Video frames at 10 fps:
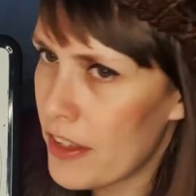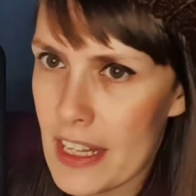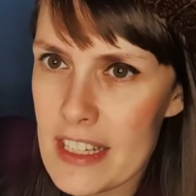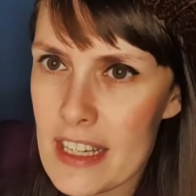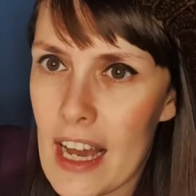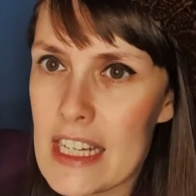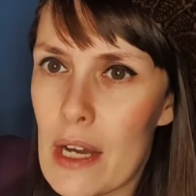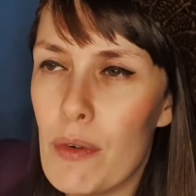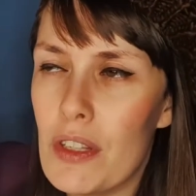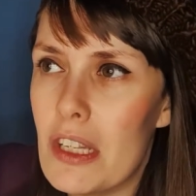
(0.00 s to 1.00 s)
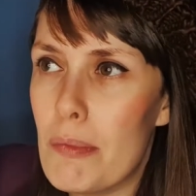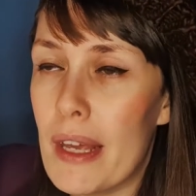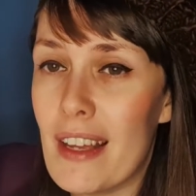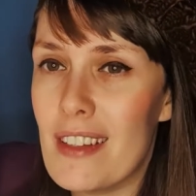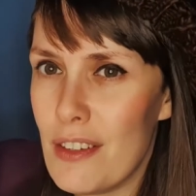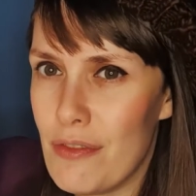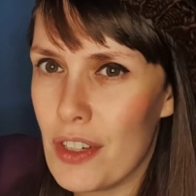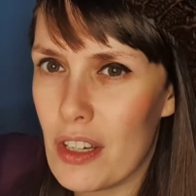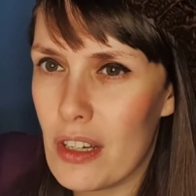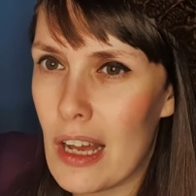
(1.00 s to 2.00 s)
other side, I want you to pick a
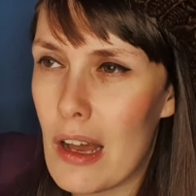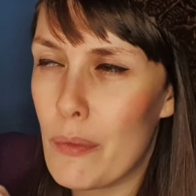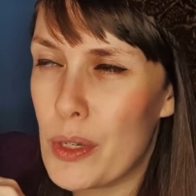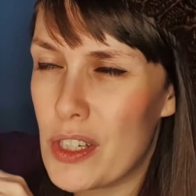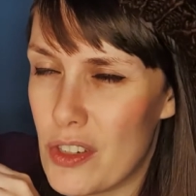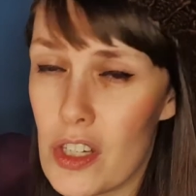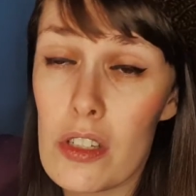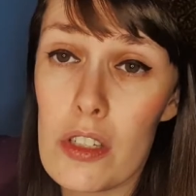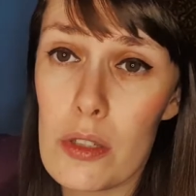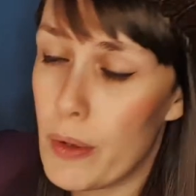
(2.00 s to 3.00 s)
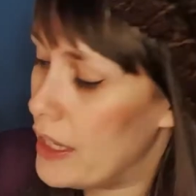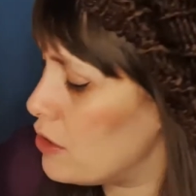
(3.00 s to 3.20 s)
different colour, which is just as weird.